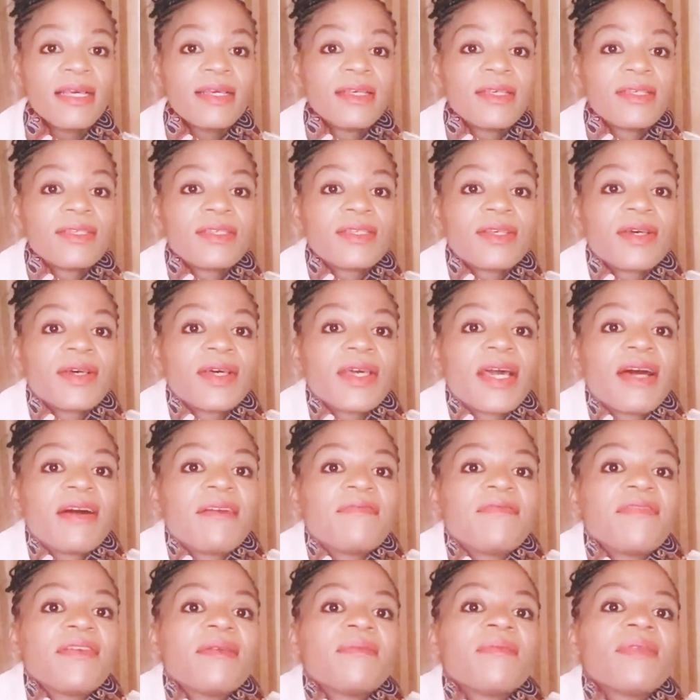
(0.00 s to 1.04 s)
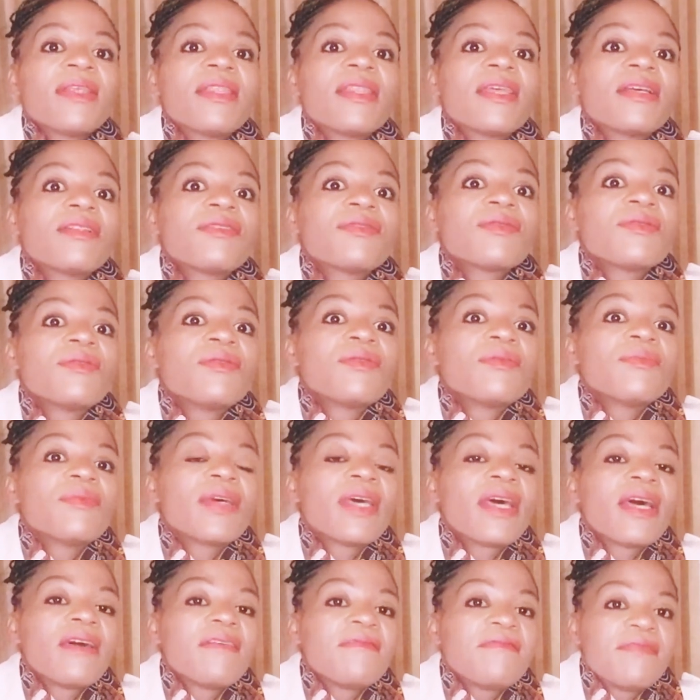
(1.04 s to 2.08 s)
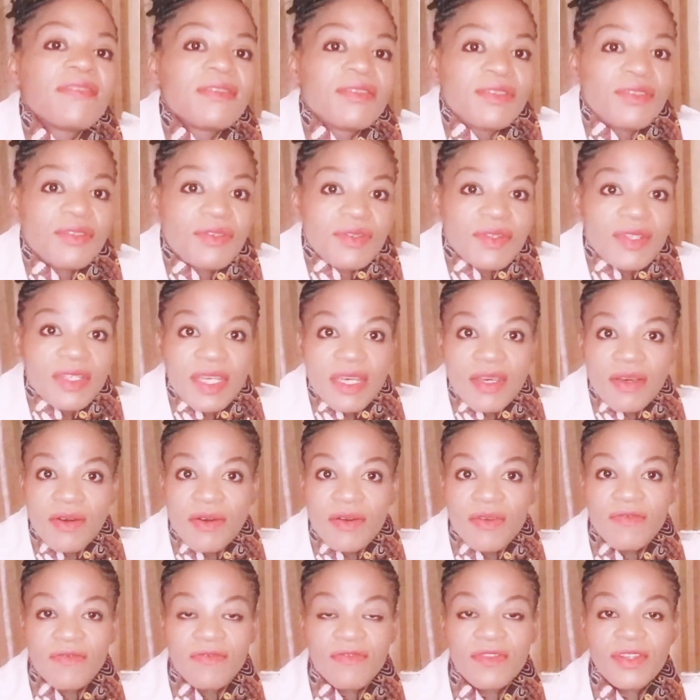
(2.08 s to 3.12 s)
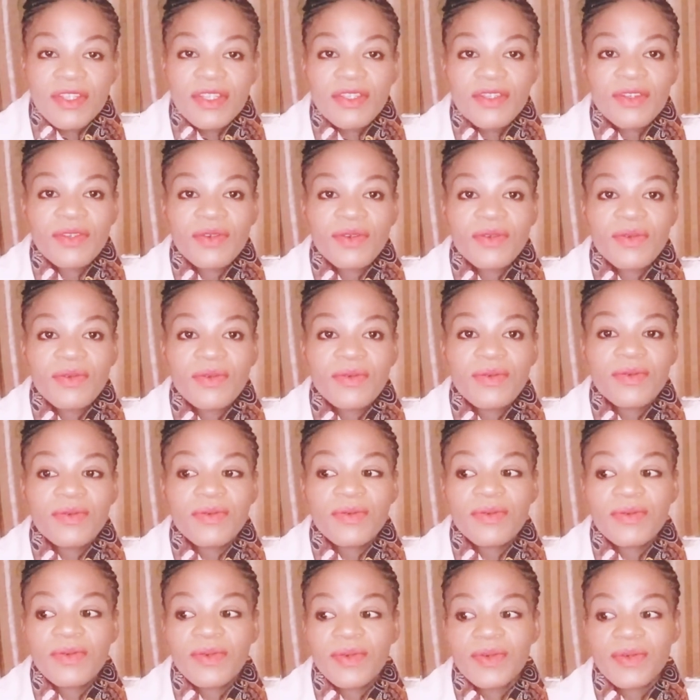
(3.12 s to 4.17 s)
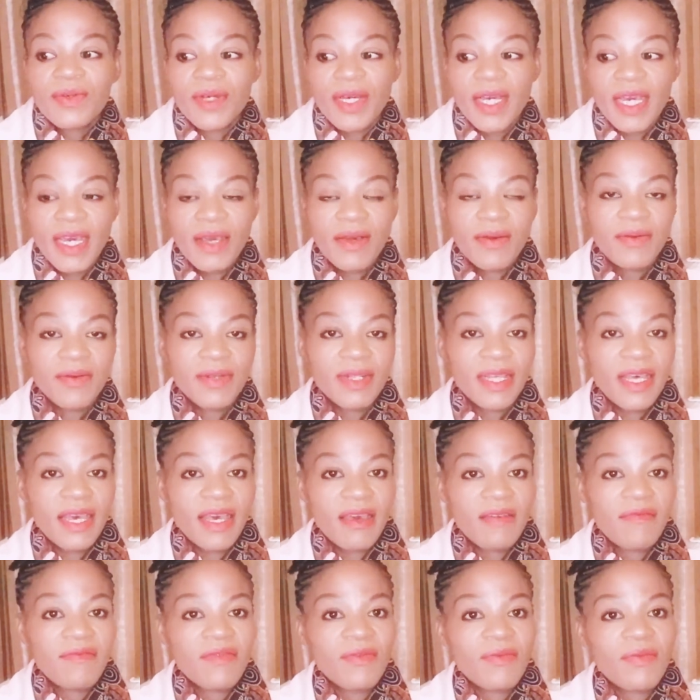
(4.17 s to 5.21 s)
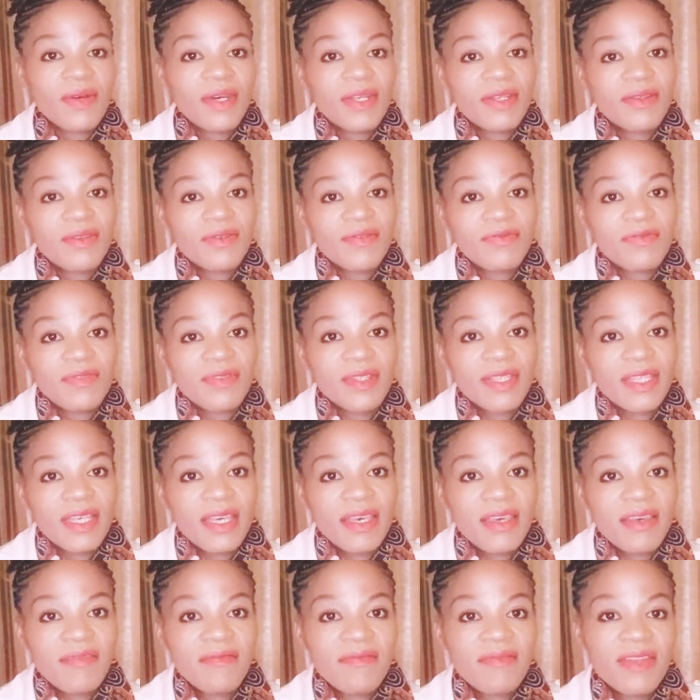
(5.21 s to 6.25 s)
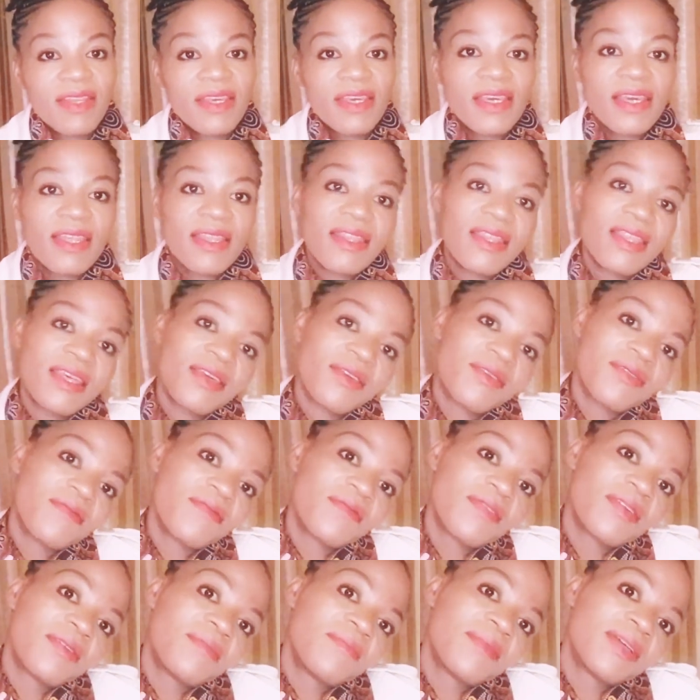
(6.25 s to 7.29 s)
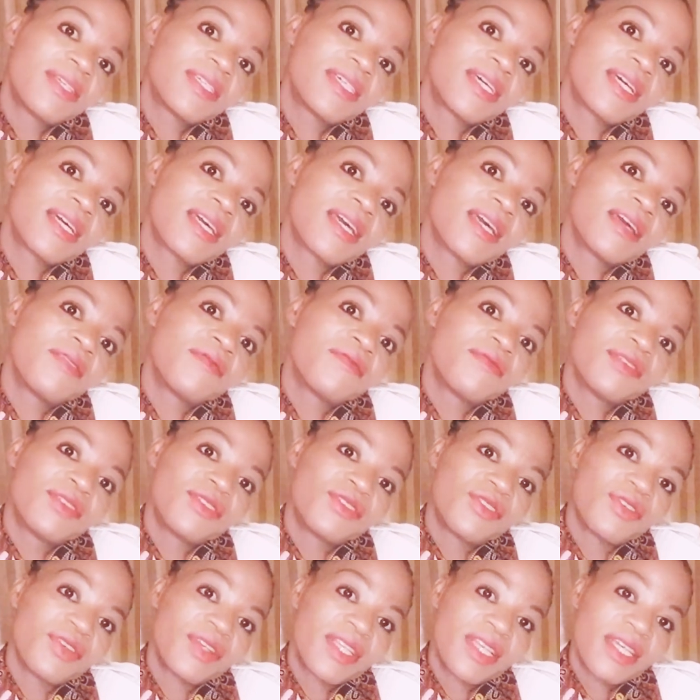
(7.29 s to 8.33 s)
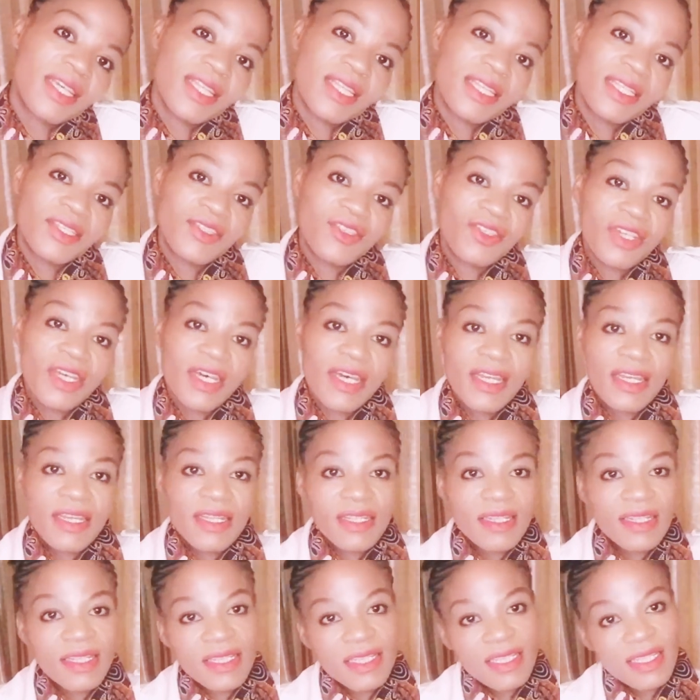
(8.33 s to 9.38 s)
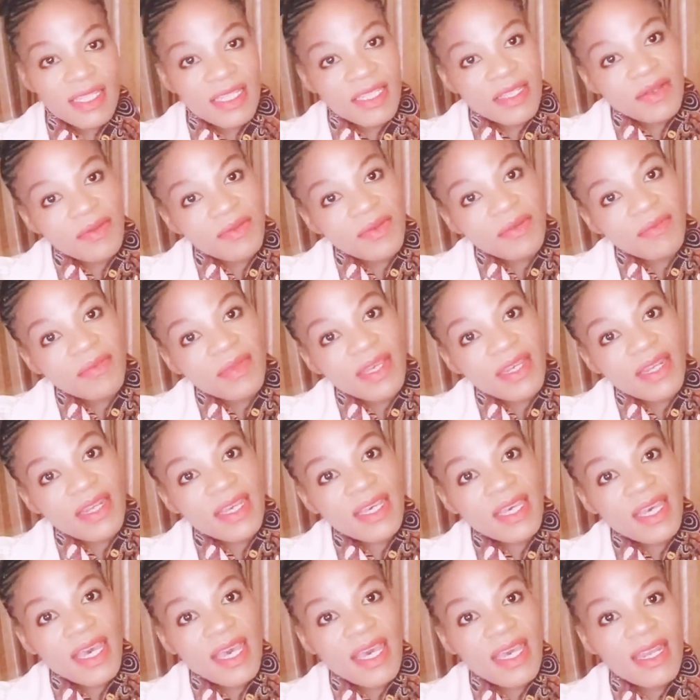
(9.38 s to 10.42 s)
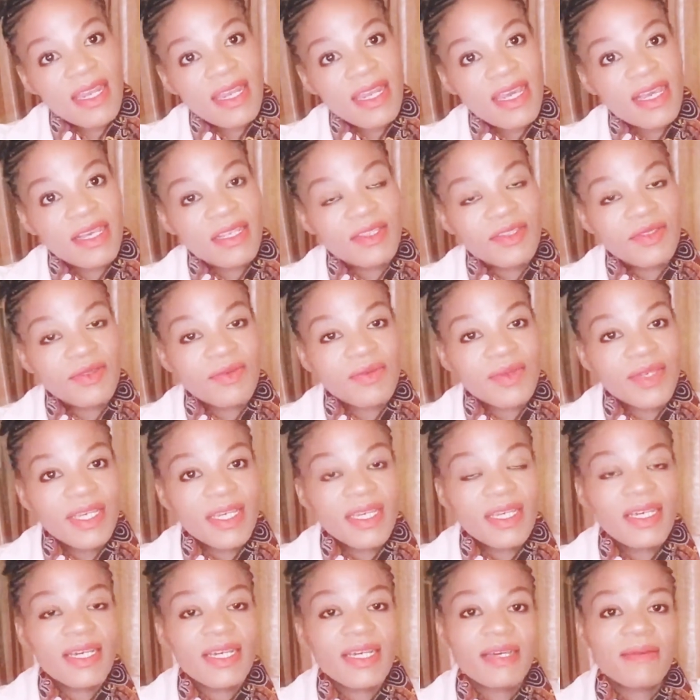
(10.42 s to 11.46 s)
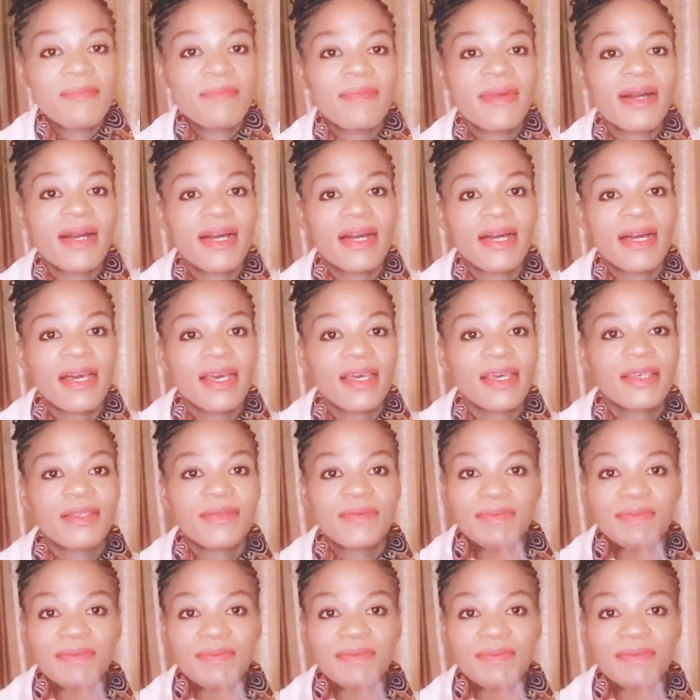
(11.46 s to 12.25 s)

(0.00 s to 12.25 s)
So, yeah, family, that's all we have for today. Hopefully, you will have a wonderful evening, and thank you very much again for joining this channel. Till we meet again next week. Bye.